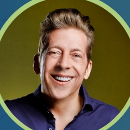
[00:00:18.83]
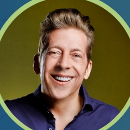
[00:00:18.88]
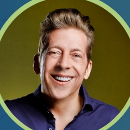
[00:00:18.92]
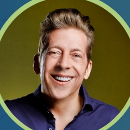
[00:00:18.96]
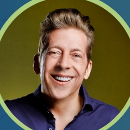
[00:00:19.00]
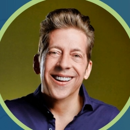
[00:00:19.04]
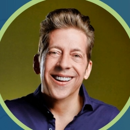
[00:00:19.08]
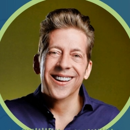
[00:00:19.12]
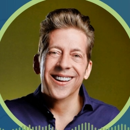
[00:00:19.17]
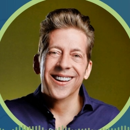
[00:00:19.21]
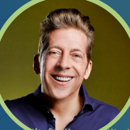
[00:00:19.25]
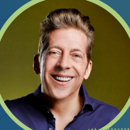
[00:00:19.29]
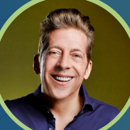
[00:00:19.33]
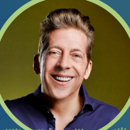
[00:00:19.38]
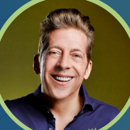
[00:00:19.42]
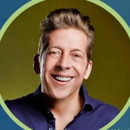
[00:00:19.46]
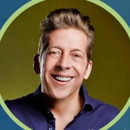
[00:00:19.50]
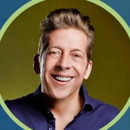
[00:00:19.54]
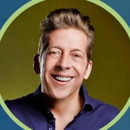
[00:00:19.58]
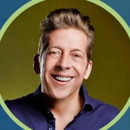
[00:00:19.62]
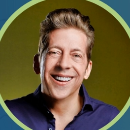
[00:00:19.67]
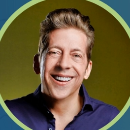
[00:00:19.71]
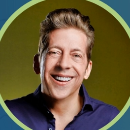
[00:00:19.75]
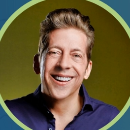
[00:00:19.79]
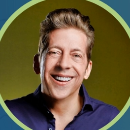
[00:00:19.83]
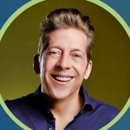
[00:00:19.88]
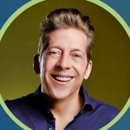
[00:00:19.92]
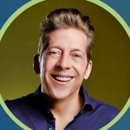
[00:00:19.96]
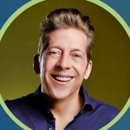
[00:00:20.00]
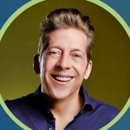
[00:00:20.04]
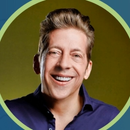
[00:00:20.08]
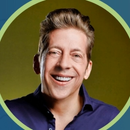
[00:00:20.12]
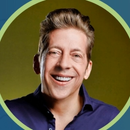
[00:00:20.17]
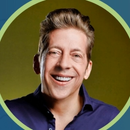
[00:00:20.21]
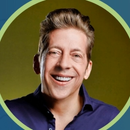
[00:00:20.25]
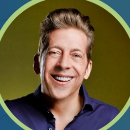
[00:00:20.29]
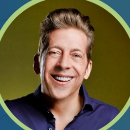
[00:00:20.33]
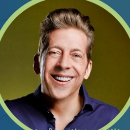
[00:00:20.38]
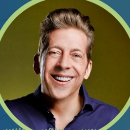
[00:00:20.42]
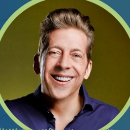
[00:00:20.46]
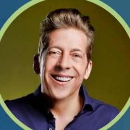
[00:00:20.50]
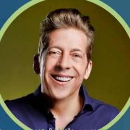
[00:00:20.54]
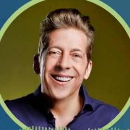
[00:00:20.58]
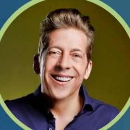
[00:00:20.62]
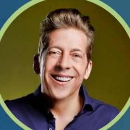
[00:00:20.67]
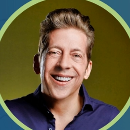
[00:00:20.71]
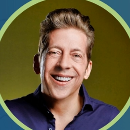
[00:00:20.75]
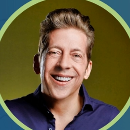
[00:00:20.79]

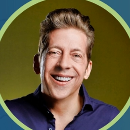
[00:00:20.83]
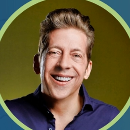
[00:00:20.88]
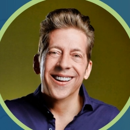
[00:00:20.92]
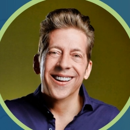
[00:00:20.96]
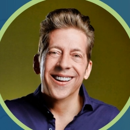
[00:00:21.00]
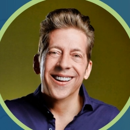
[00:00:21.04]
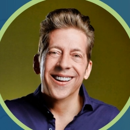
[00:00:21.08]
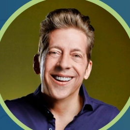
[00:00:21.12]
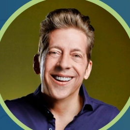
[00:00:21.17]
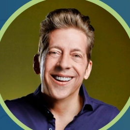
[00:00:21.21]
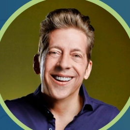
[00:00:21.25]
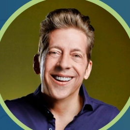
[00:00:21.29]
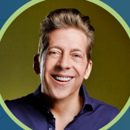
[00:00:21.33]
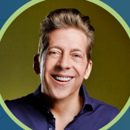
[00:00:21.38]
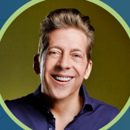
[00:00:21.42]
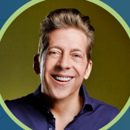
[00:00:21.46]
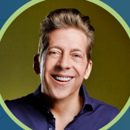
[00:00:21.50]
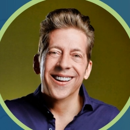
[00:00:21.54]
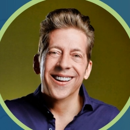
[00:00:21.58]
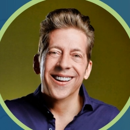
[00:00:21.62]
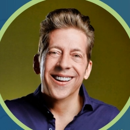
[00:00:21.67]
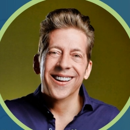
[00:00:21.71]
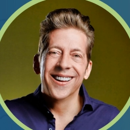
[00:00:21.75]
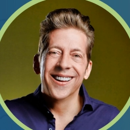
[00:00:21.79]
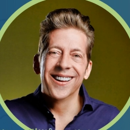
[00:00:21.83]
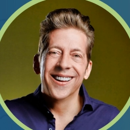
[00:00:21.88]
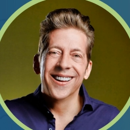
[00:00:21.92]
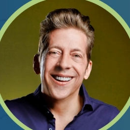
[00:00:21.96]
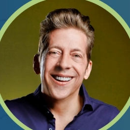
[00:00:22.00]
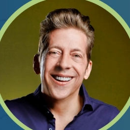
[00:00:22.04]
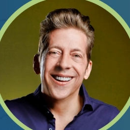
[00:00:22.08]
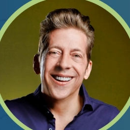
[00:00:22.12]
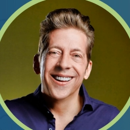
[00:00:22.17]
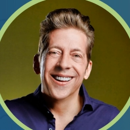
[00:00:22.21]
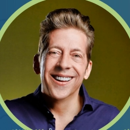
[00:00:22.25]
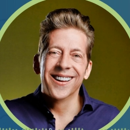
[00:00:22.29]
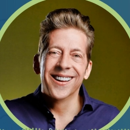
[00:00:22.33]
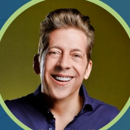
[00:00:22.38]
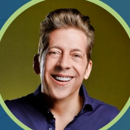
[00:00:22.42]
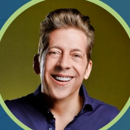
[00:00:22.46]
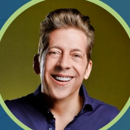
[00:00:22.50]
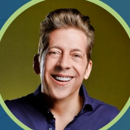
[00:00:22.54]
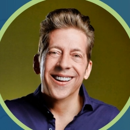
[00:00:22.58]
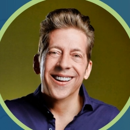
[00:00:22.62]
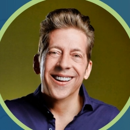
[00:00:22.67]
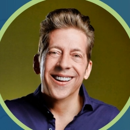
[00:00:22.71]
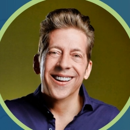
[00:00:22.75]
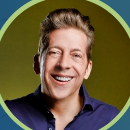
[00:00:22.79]

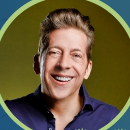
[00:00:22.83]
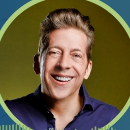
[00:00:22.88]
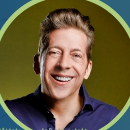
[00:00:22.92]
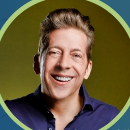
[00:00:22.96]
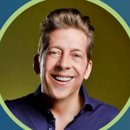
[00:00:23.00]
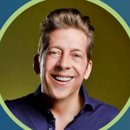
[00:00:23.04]
(no lip movement)